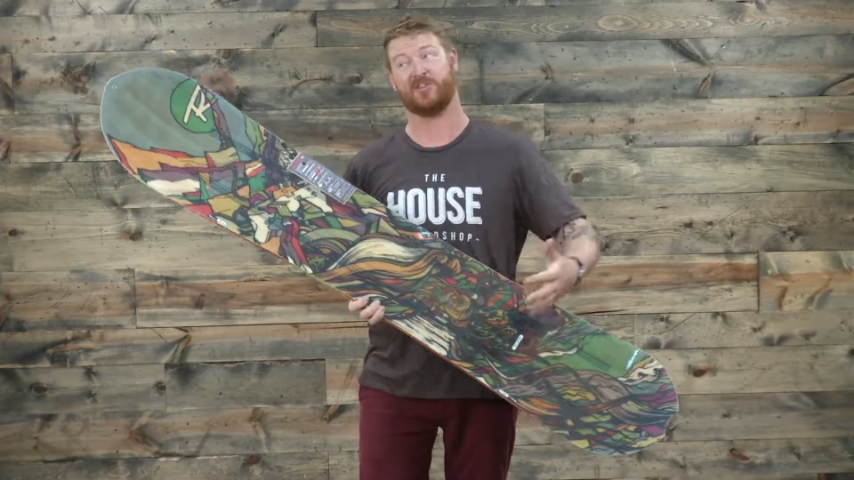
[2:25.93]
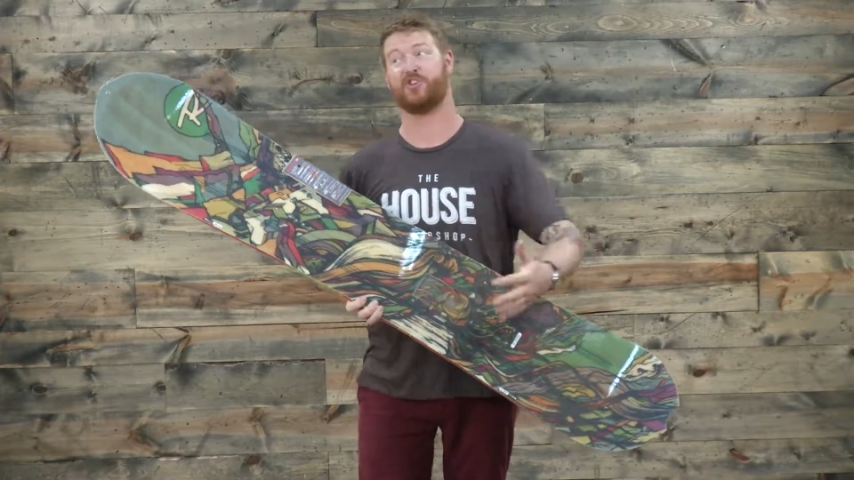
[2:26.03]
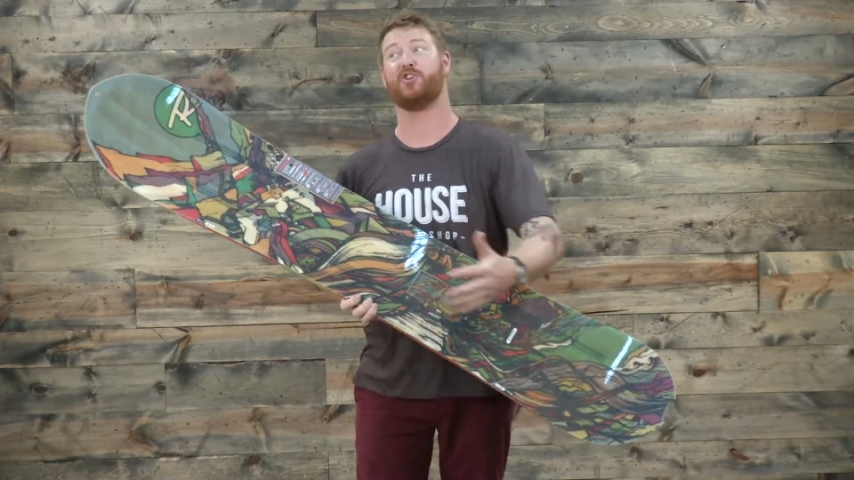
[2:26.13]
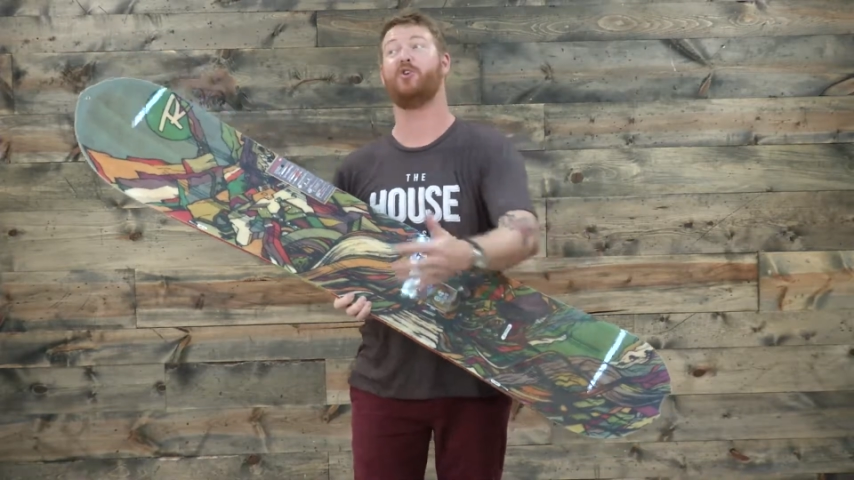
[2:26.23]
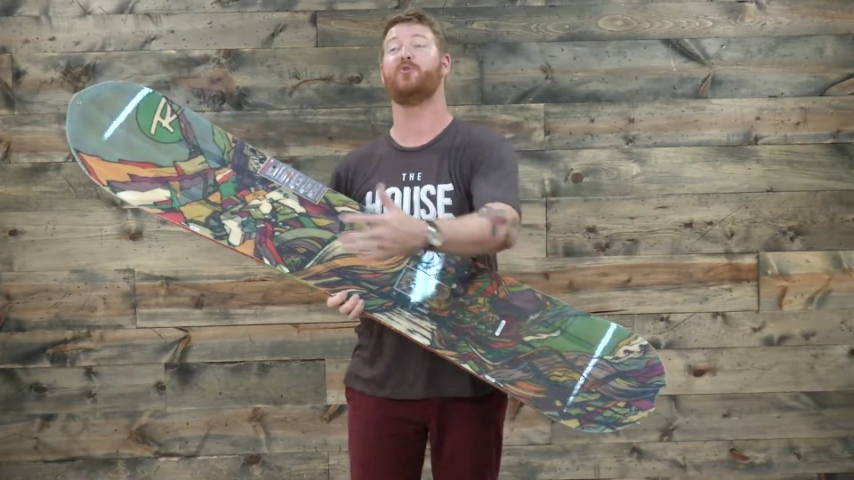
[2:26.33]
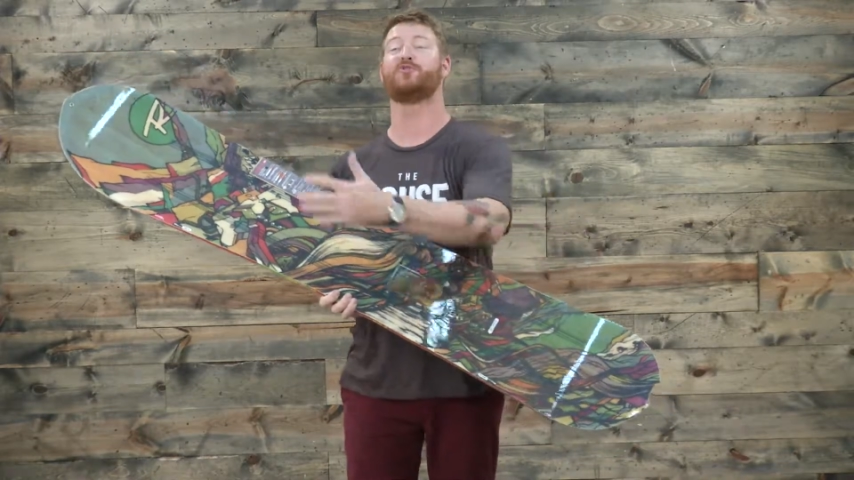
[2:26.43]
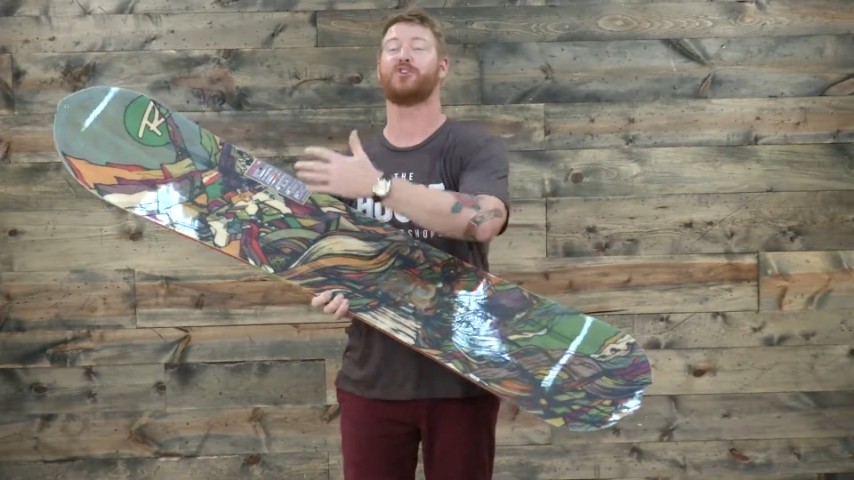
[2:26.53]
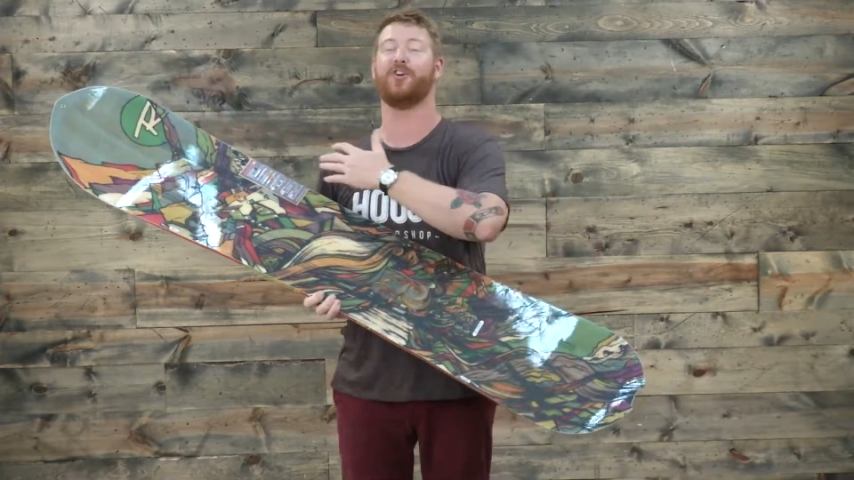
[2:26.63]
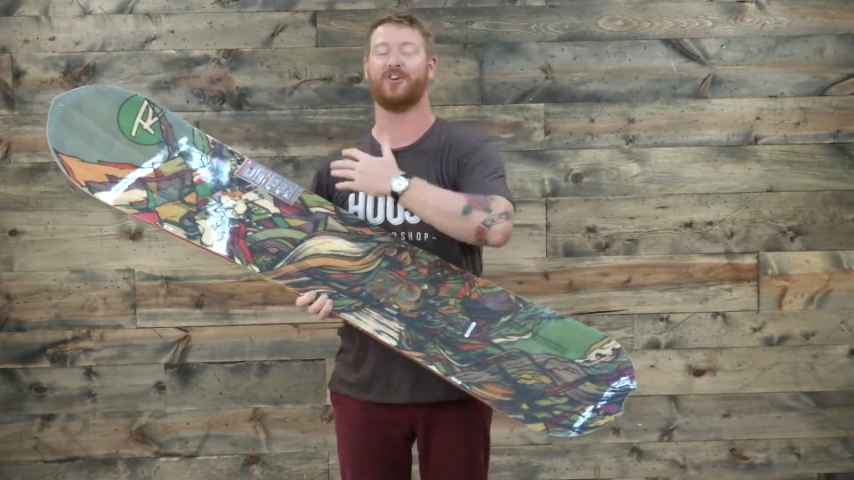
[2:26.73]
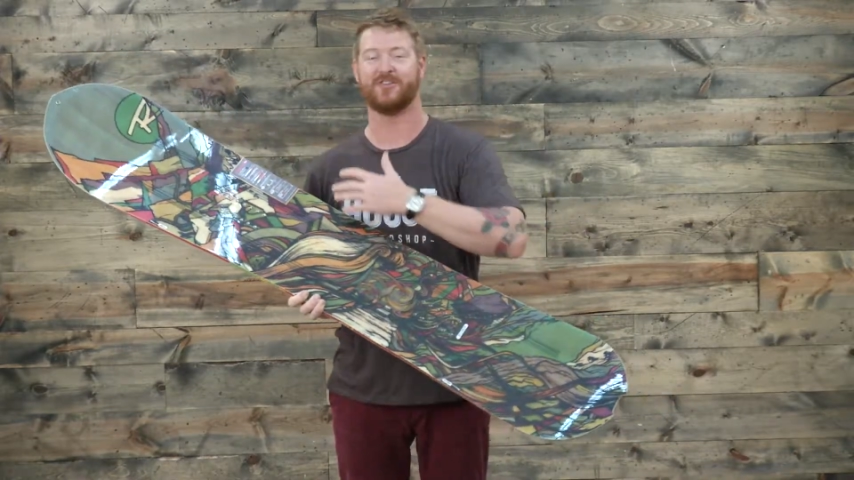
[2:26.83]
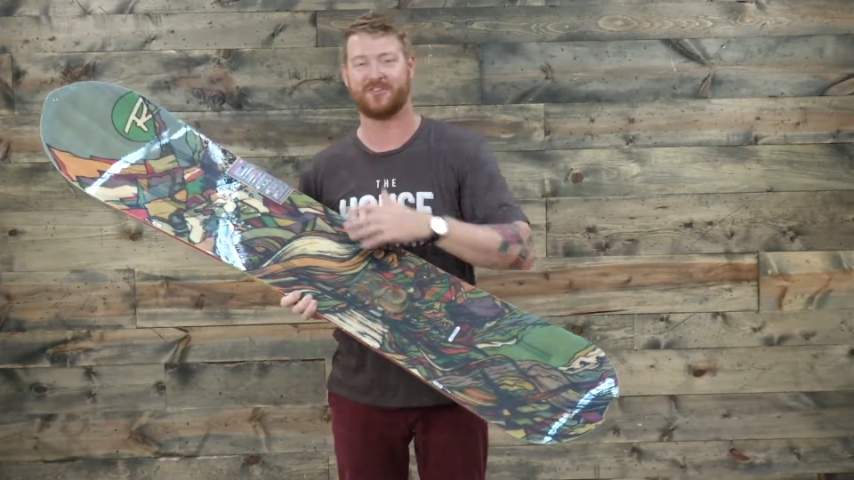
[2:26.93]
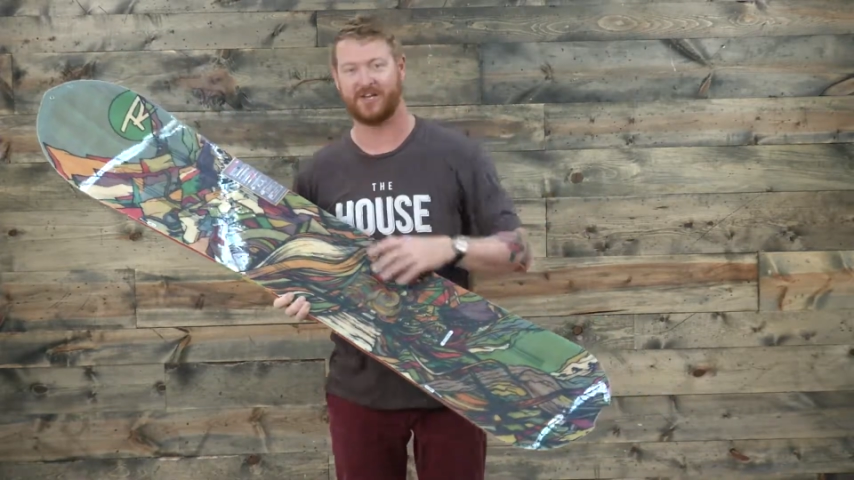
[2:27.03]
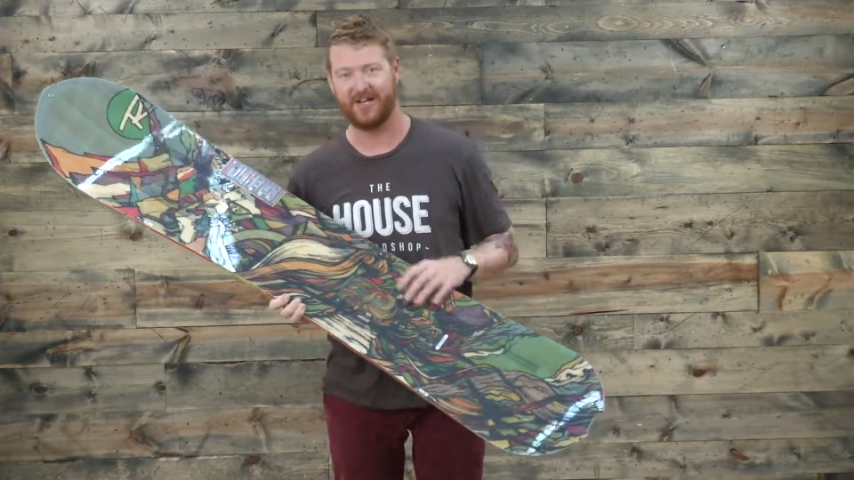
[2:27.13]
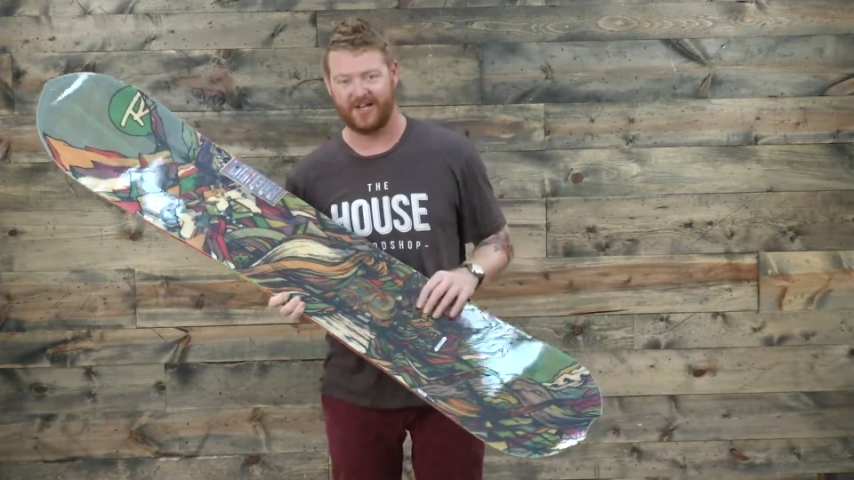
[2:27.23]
huge turns